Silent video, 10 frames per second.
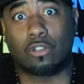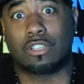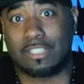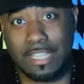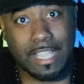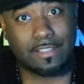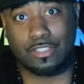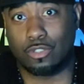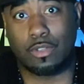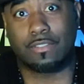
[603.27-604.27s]
on the slaves,
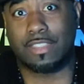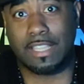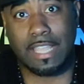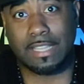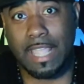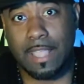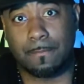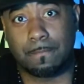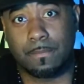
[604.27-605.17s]
and do everything like that.